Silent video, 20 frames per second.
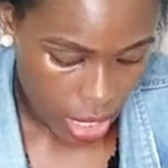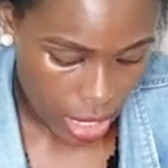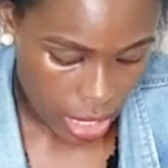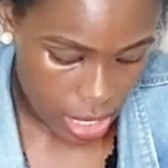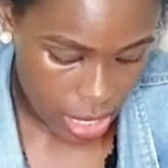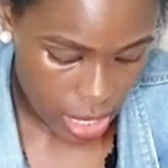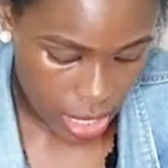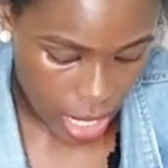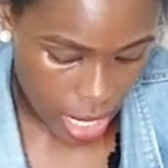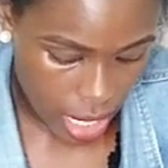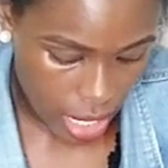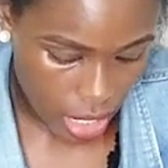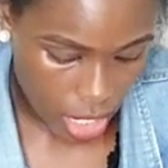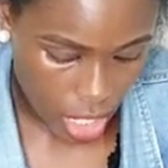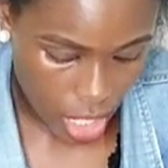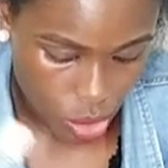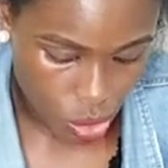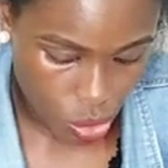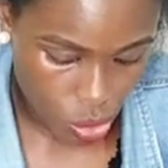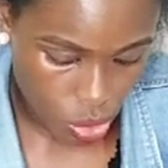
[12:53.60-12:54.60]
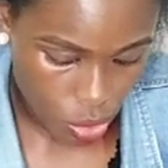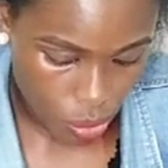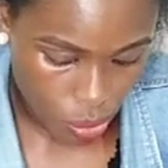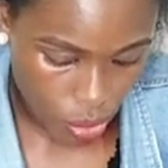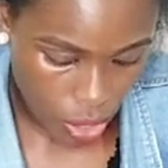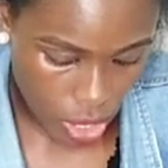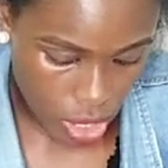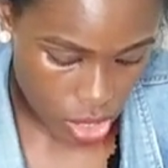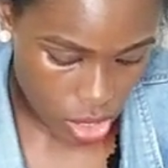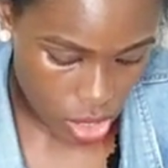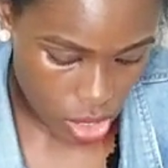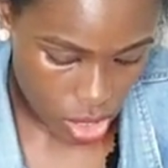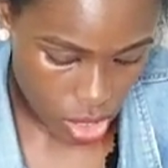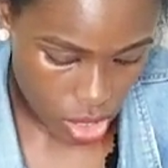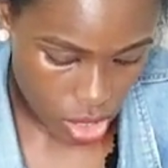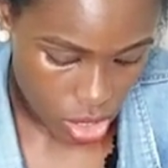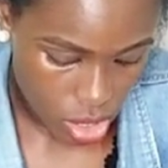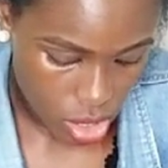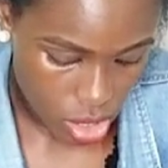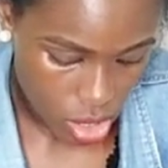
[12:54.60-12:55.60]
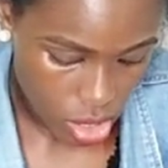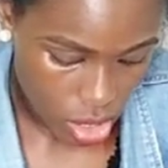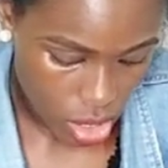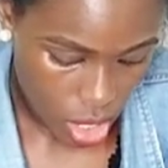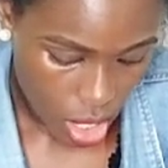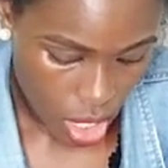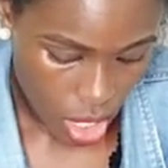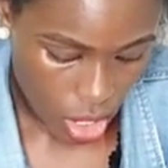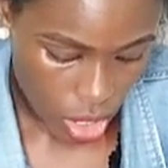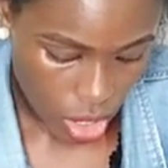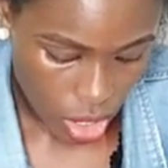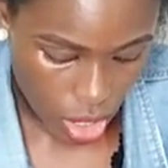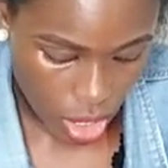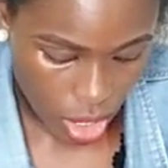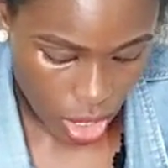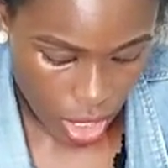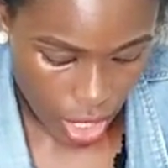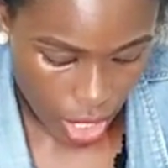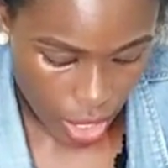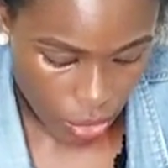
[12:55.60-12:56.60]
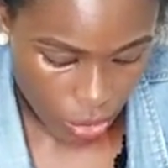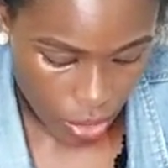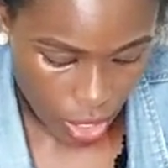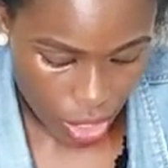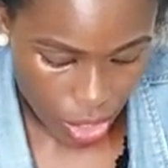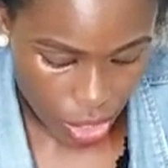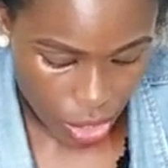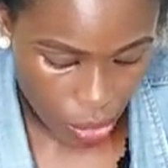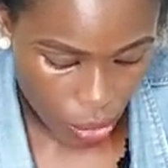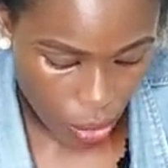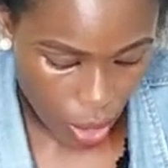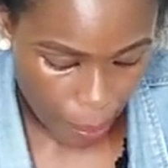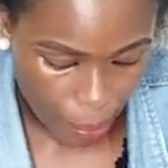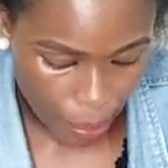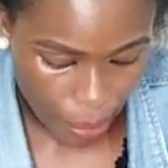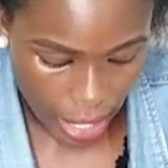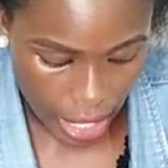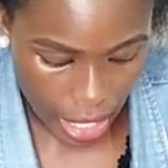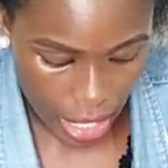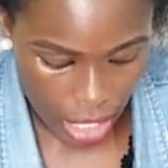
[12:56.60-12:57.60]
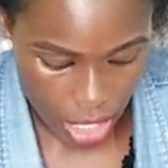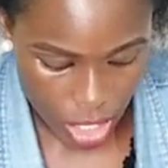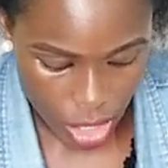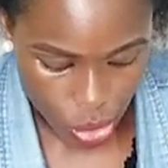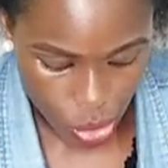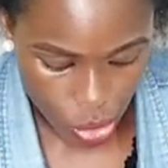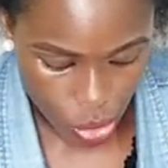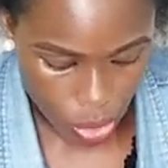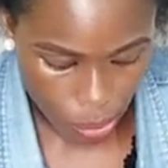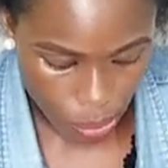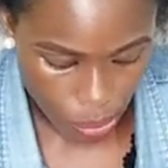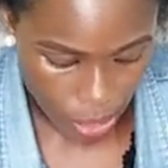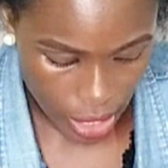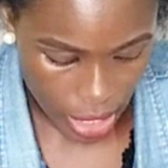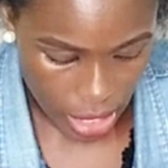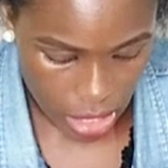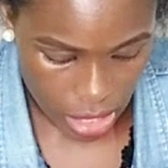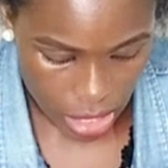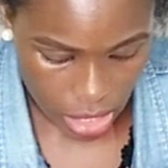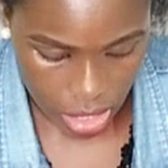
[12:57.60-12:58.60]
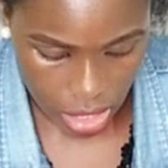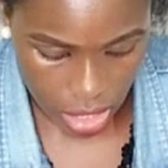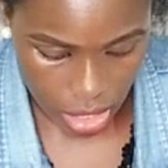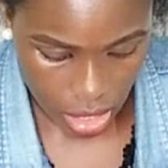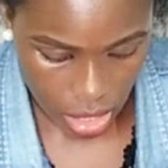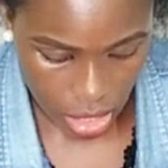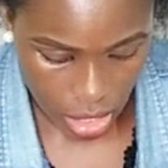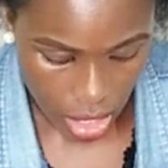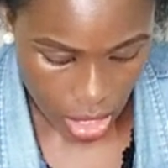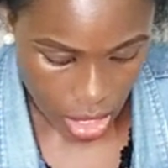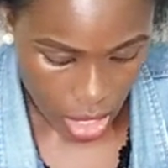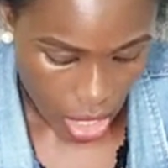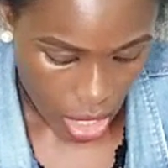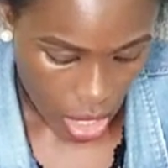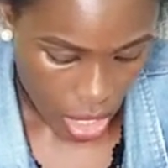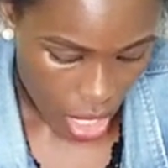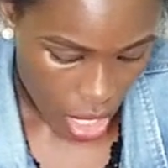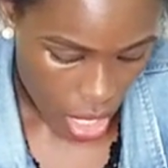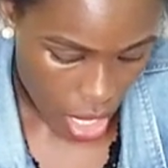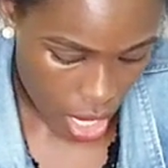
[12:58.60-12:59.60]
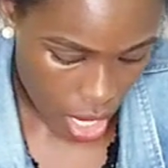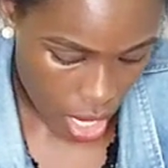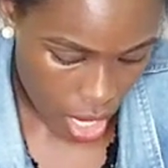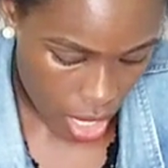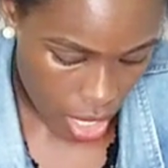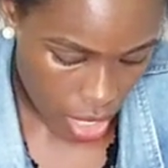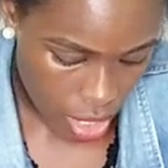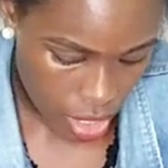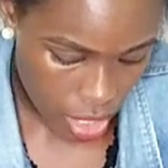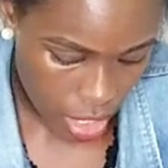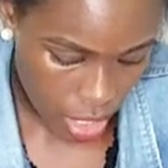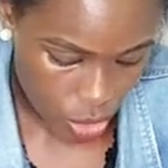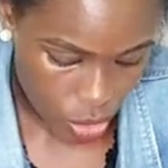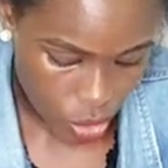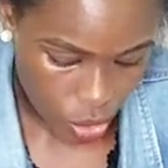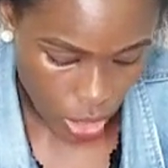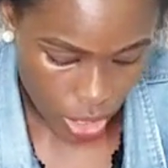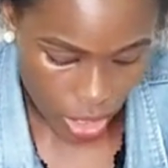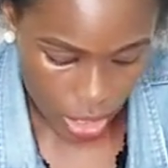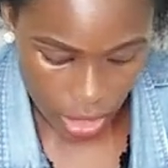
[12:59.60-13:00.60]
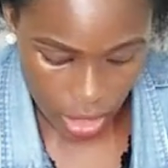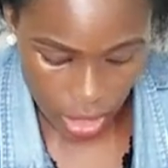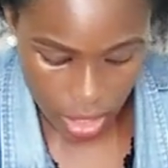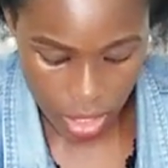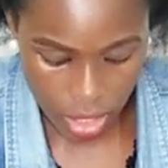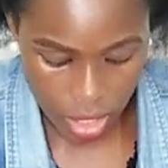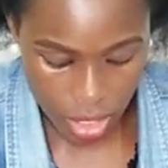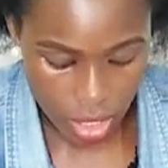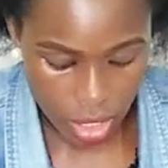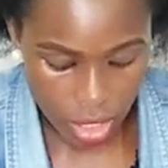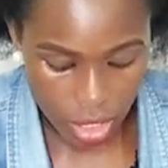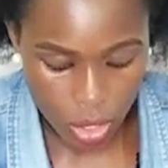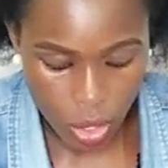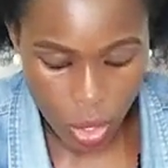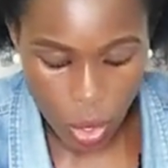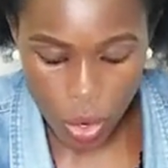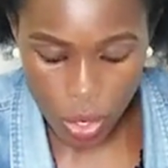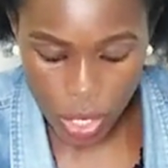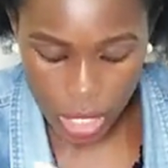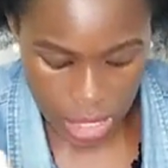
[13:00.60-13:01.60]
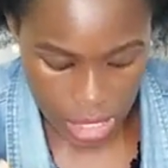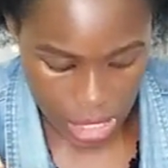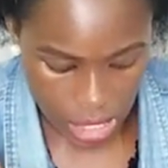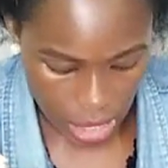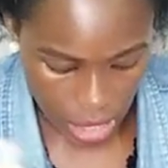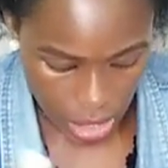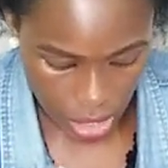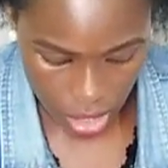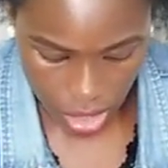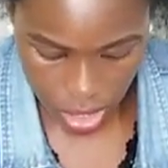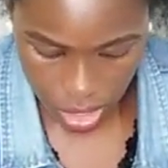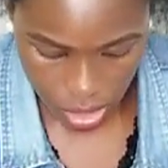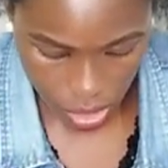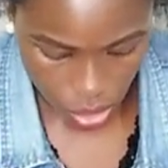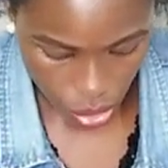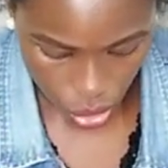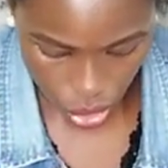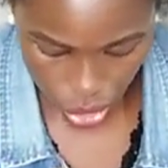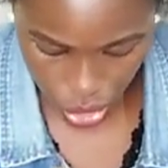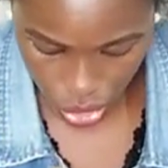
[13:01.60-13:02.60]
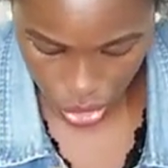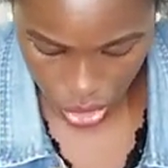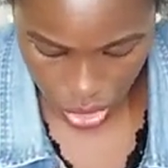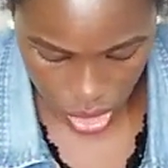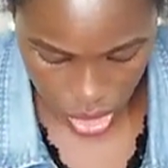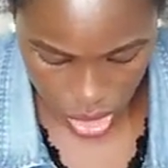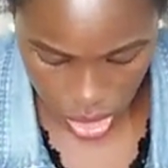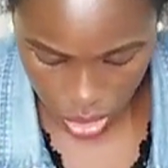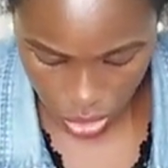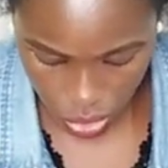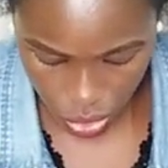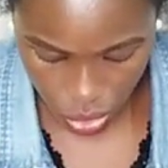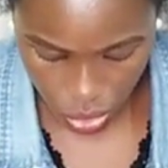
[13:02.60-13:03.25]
Just carry a toothbrush. In here you can throw a pen, toothpaste, and your little oils and lotions.